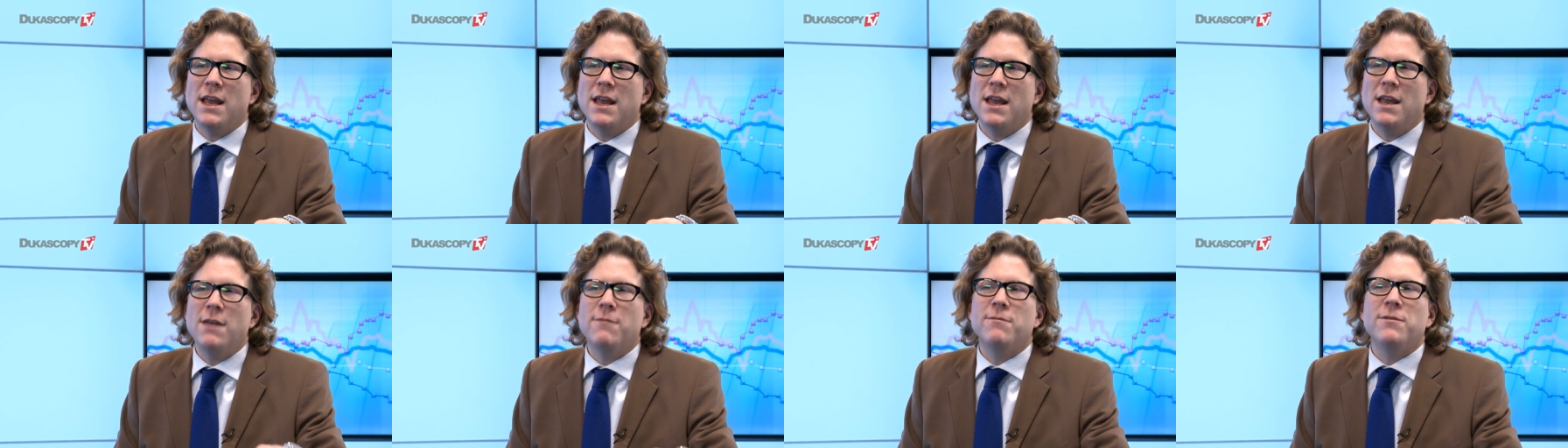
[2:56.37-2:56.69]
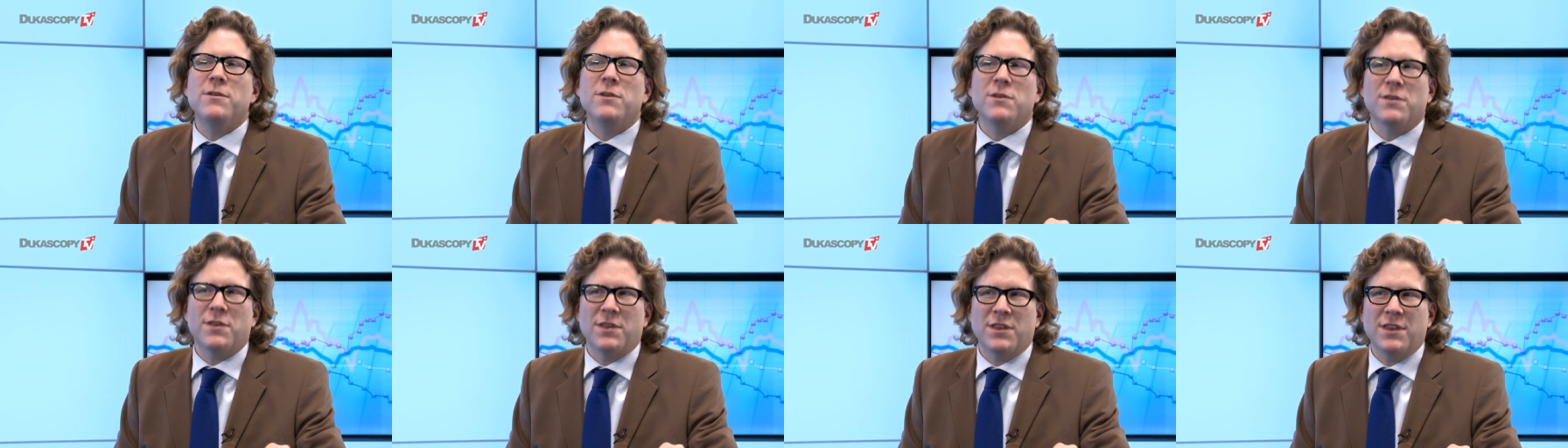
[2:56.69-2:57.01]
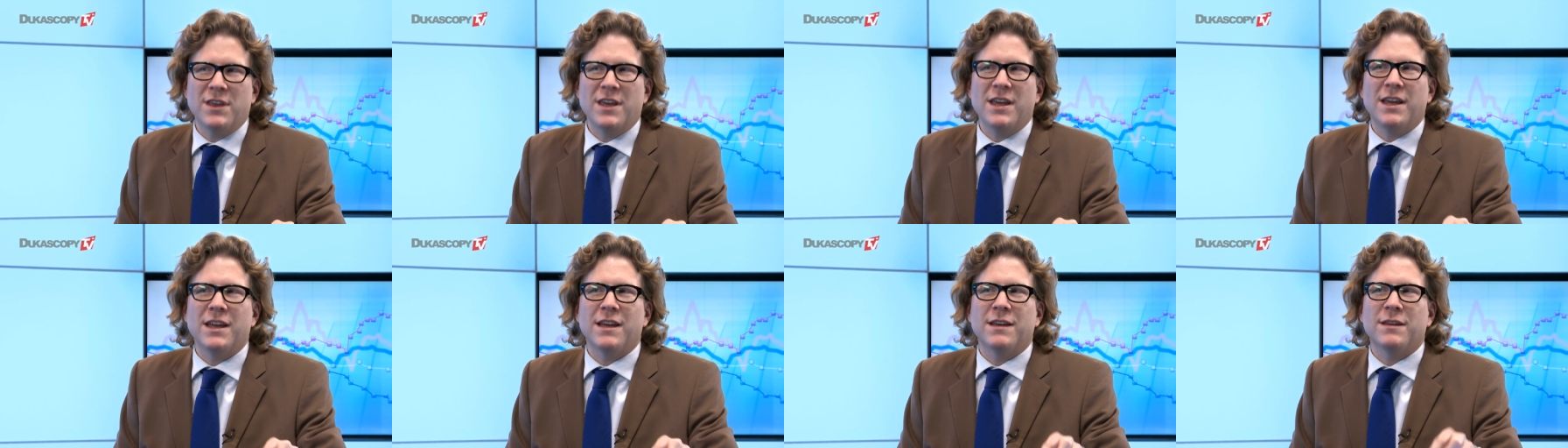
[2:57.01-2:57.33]
If you
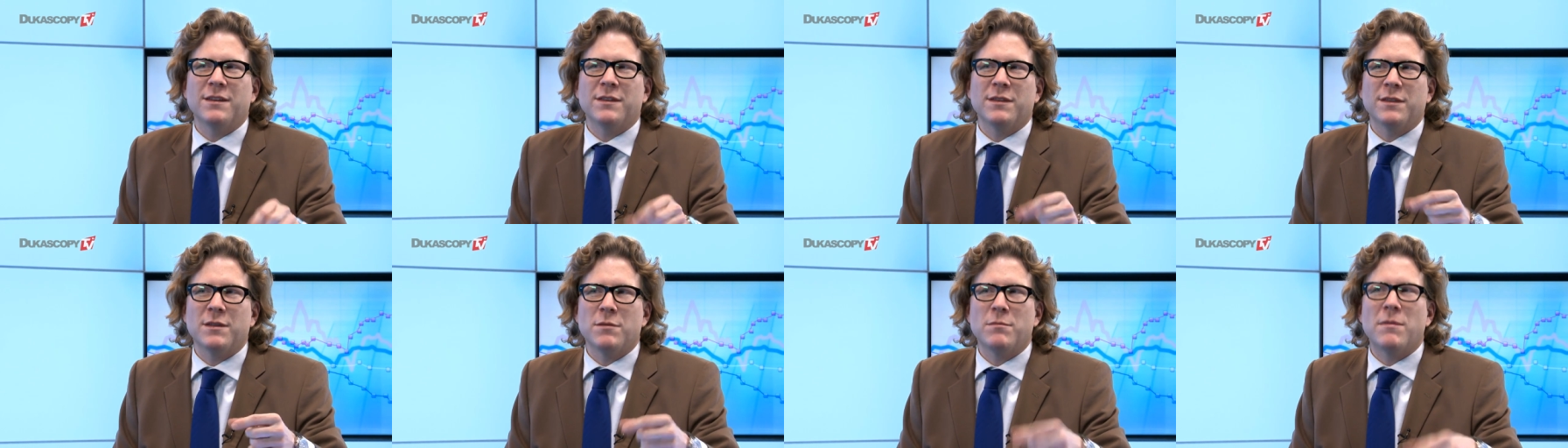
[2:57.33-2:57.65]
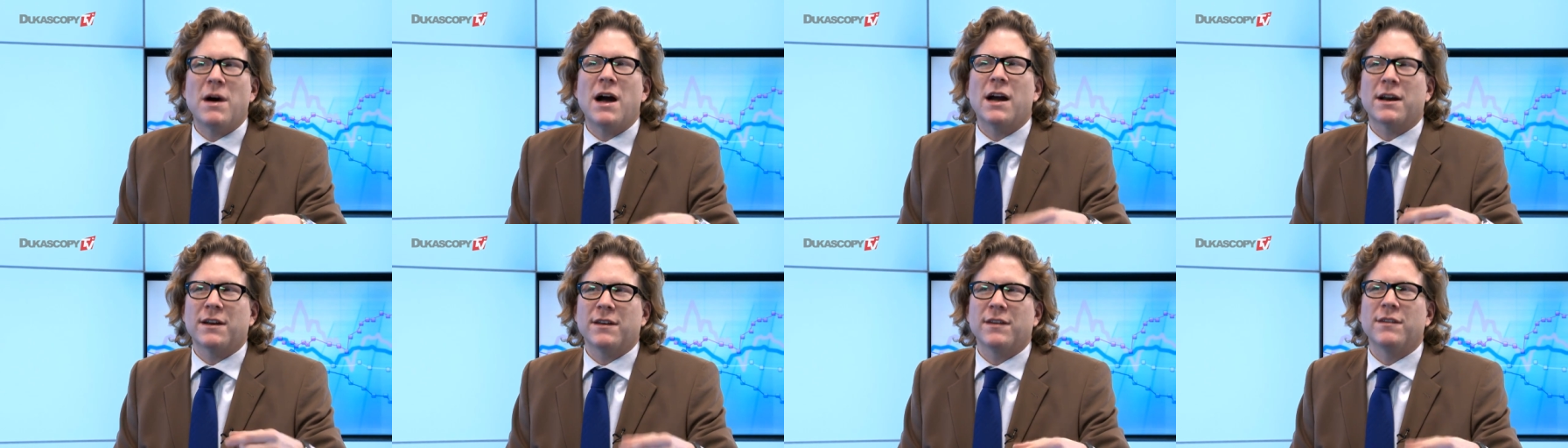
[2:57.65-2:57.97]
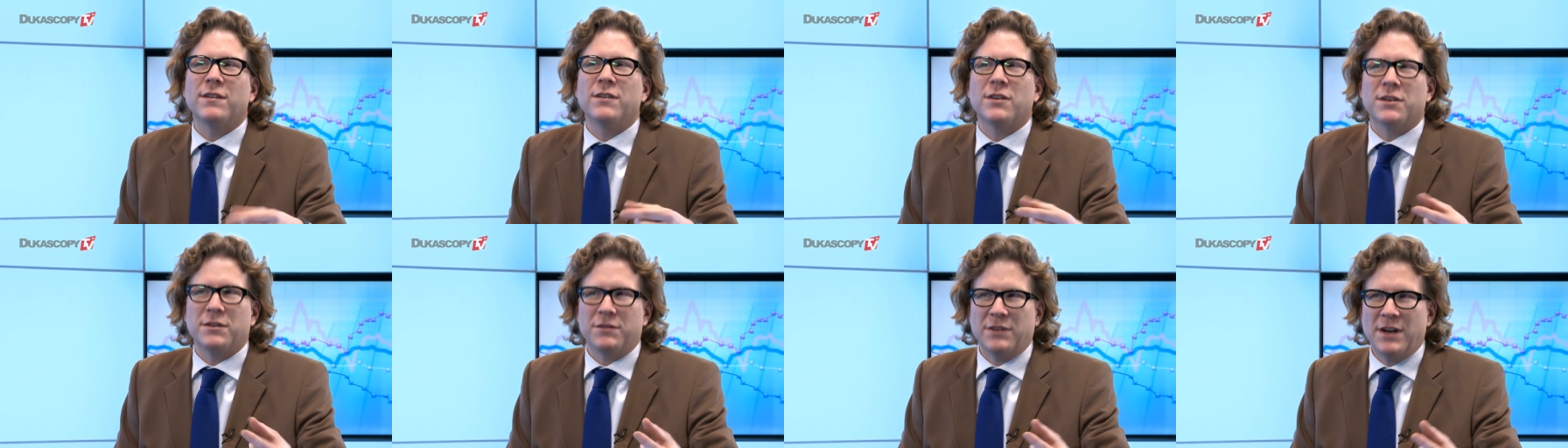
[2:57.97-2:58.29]
think the market
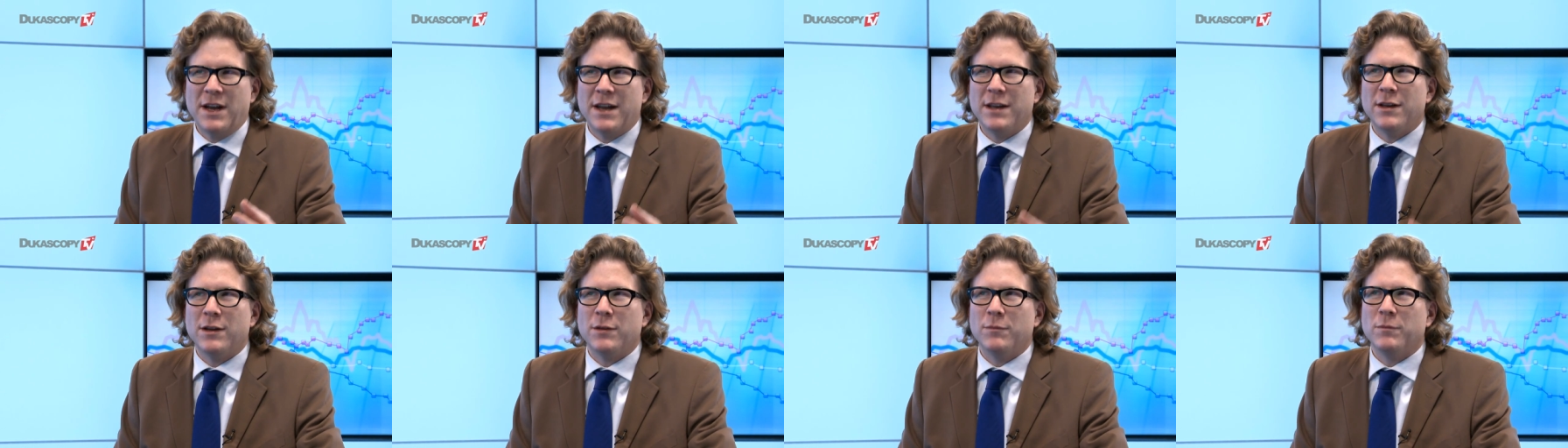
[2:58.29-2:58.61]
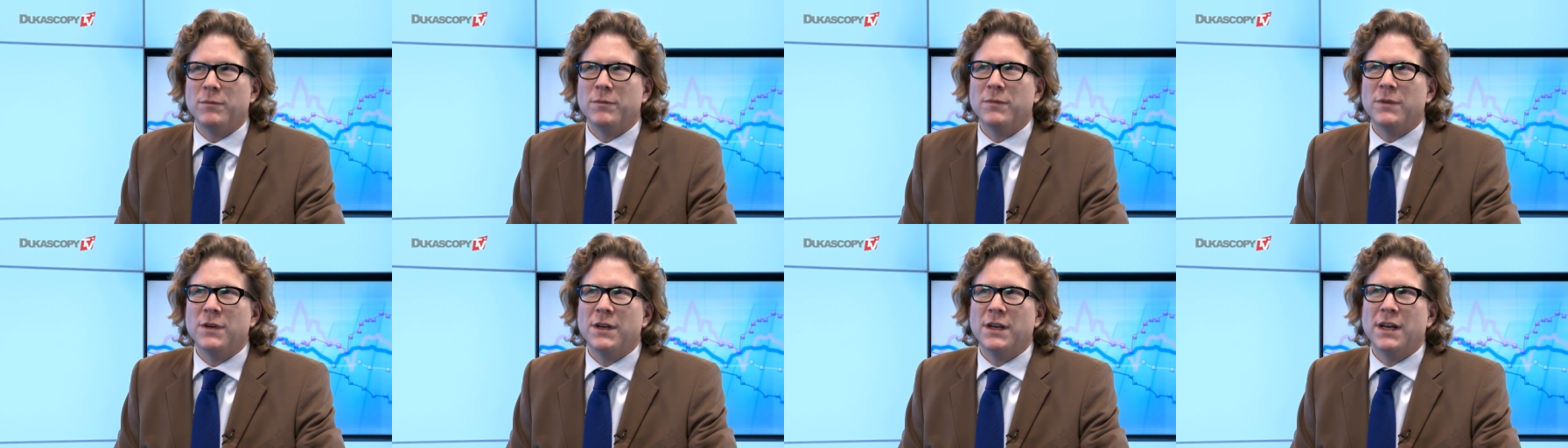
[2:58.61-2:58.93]
is not random,